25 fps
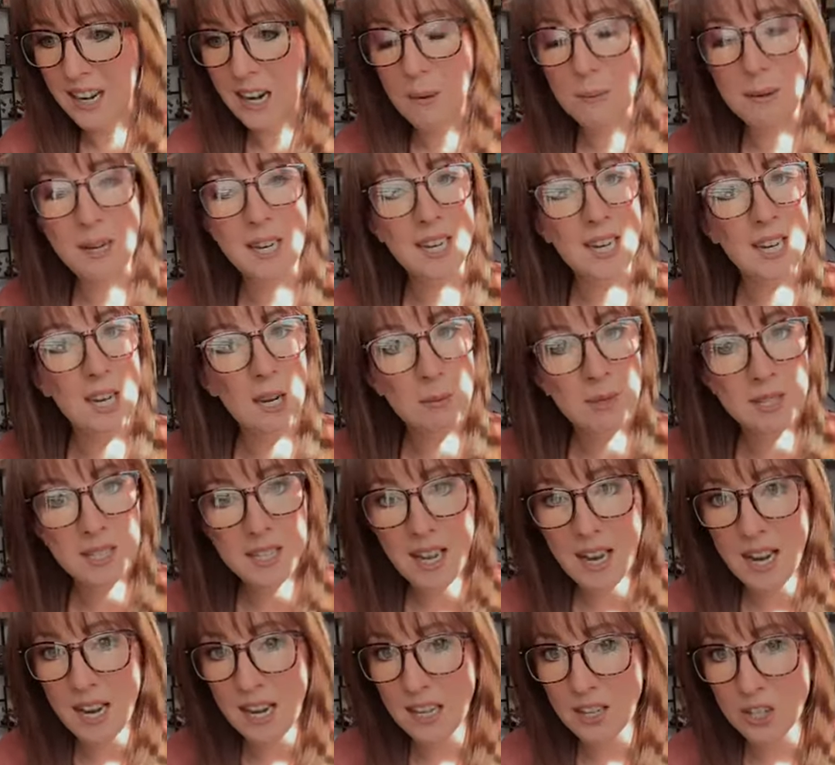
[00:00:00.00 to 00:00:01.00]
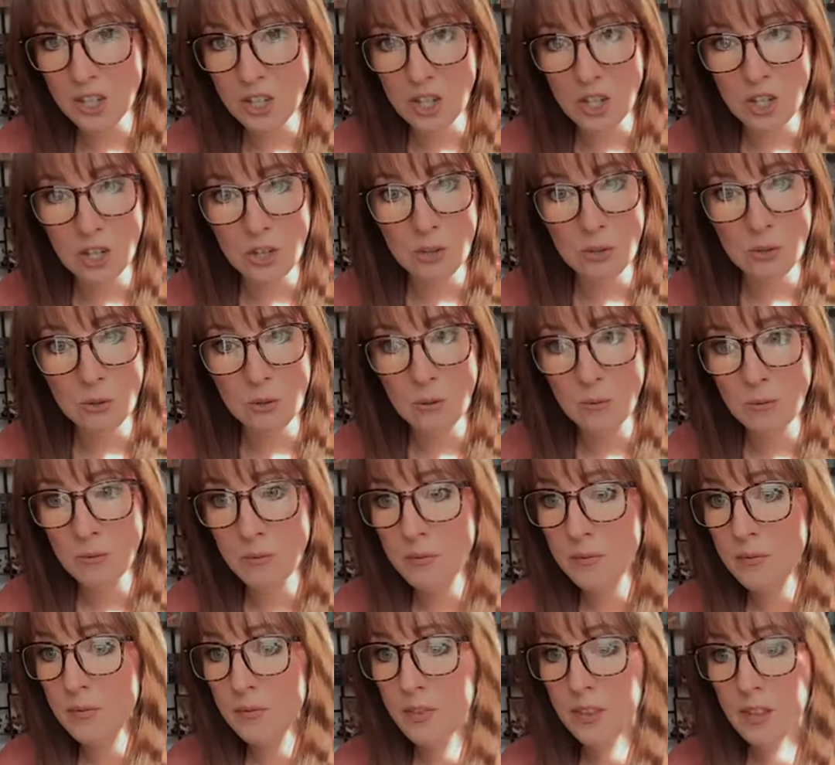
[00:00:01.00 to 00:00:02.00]
And I'm going to keep saying it to you
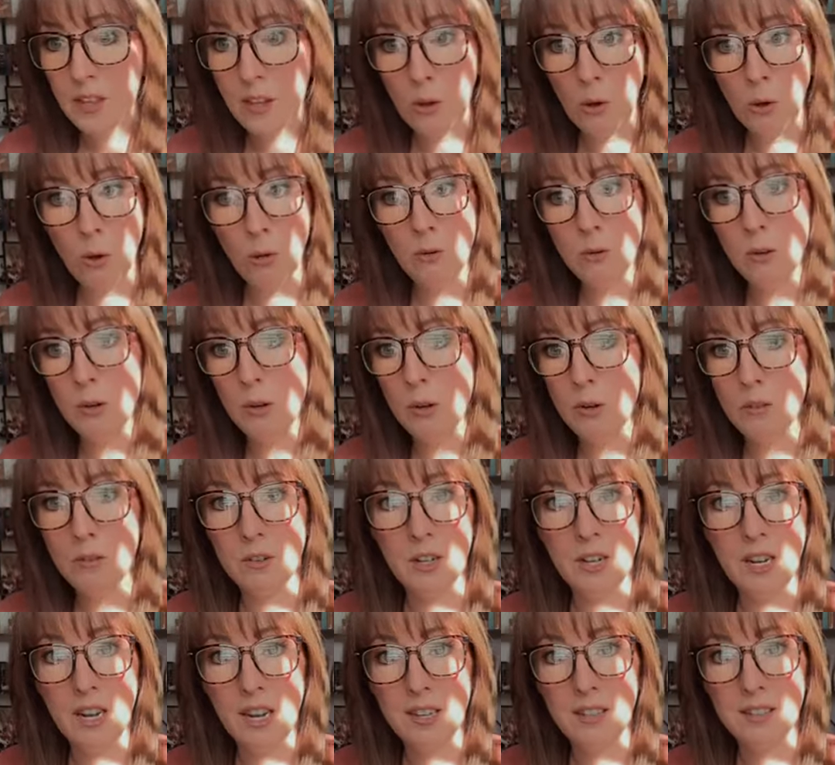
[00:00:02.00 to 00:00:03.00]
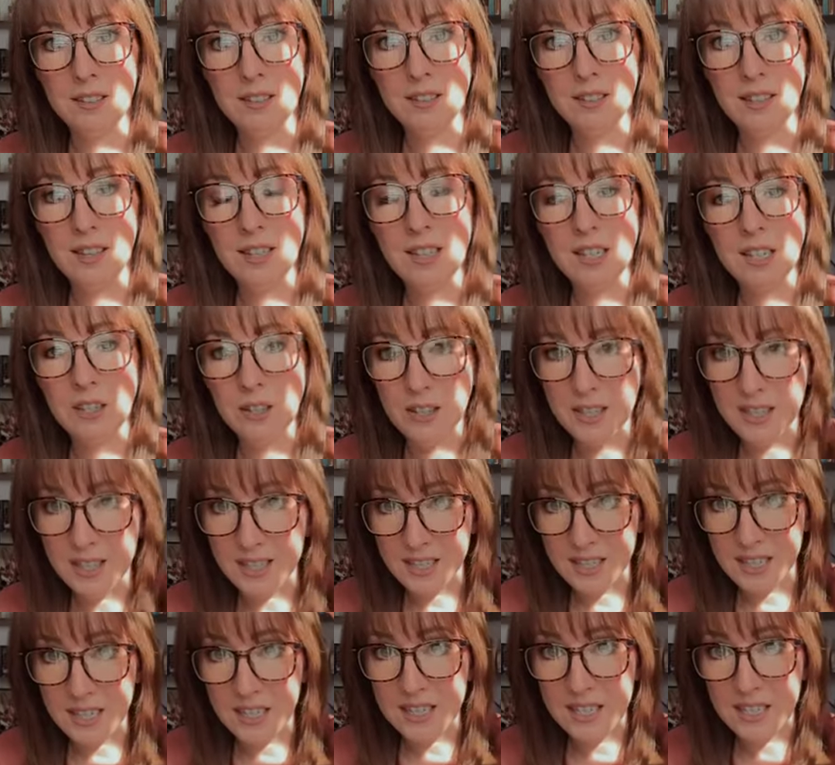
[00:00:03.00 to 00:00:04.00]
over and over again until
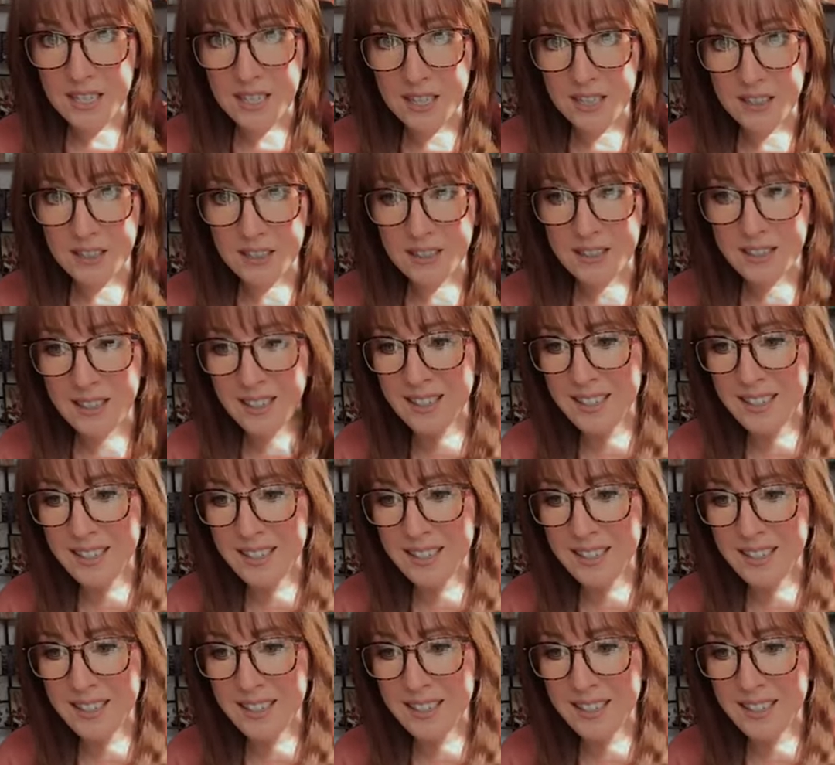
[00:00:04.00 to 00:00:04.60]
it sinks in.